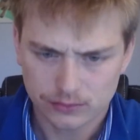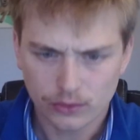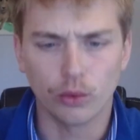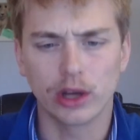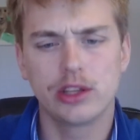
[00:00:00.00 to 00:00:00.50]

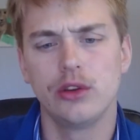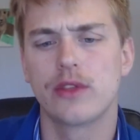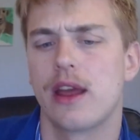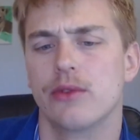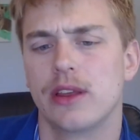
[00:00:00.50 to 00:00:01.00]
one cue that
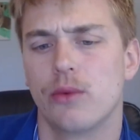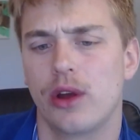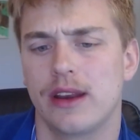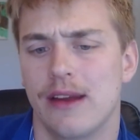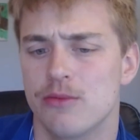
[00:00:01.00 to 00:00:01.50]
I really want
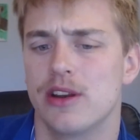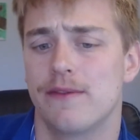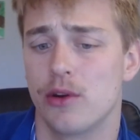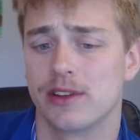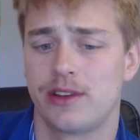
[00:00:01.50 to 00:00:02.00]
everybody to
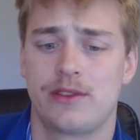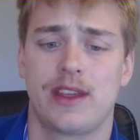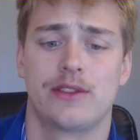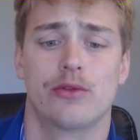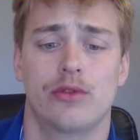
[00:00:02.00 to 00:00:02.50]
focus on that
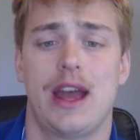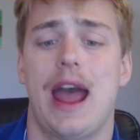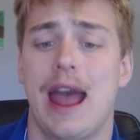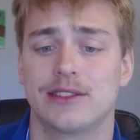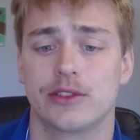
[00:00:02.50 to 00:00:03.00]
they're
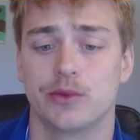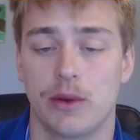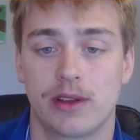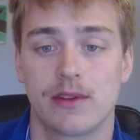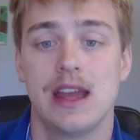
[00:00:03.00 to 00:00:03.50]
as they're
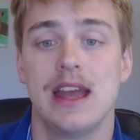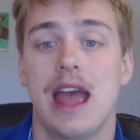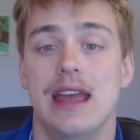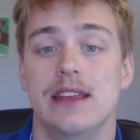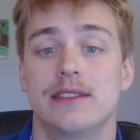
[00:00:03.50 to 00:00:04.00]
swimming
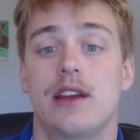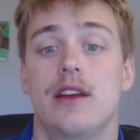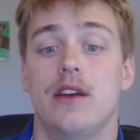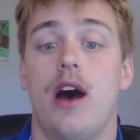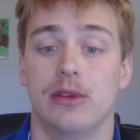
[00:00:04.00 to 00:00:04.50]
is
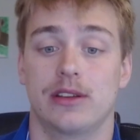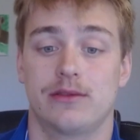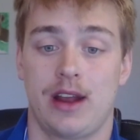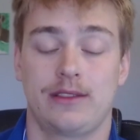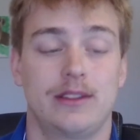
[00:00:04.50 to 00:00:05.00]
humming,
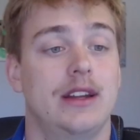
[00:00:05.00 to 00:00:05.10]
right?